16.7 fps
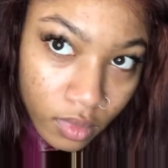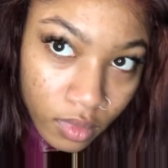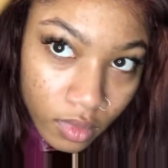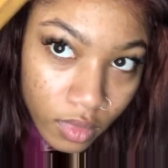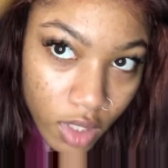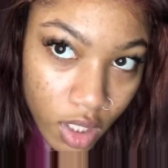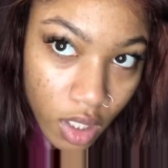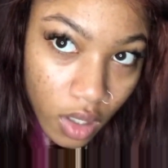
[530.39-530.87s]

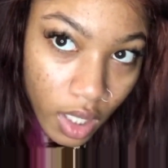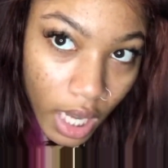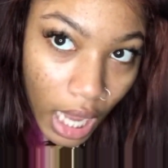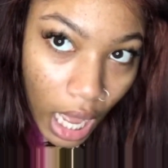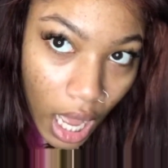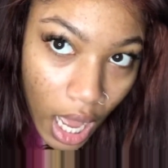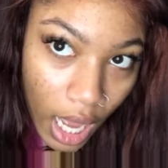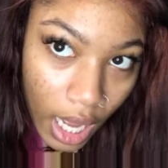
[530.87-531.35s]
And so
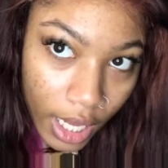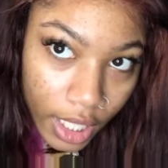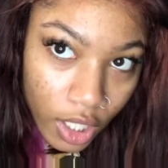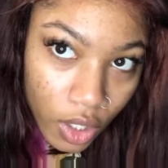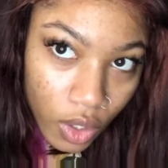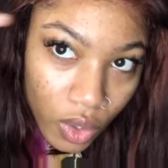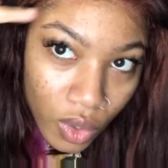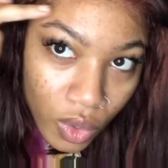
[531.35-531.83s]
yeah, I
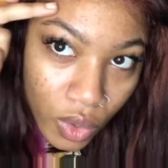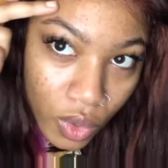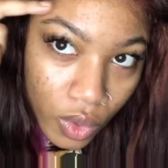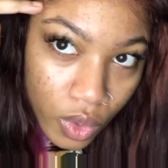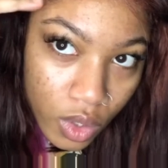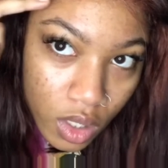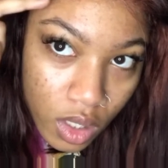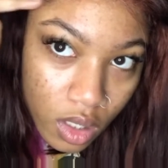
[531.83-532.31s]

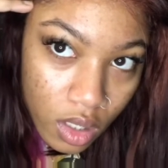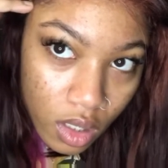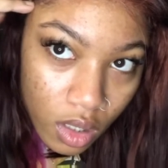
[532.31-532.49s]
use